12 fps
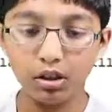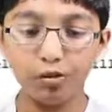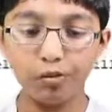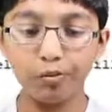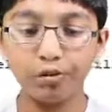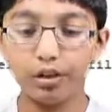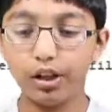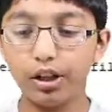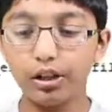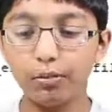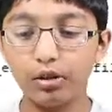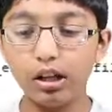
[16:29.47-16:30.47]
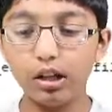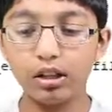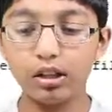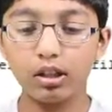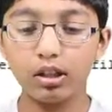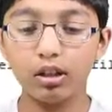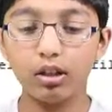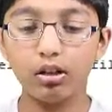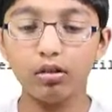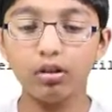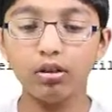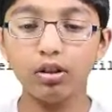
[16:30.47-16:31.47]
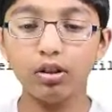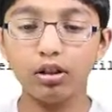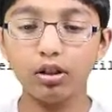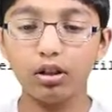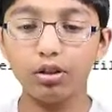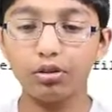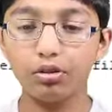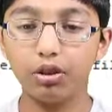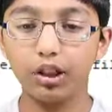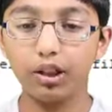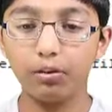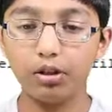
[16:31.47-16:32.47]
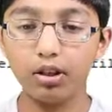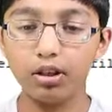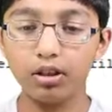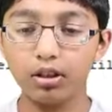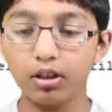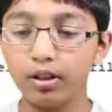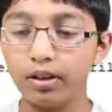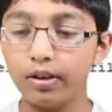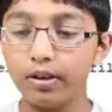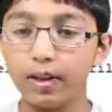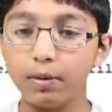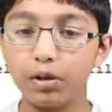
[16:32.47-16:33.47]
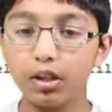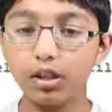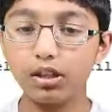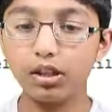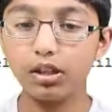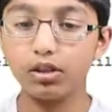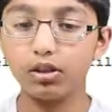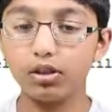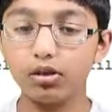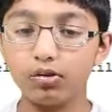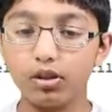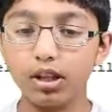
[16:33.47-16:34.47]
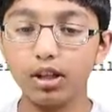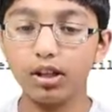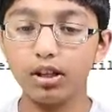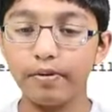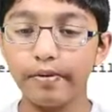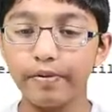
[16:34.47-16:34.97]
open quotation marks colon, close quotation marks, plus string,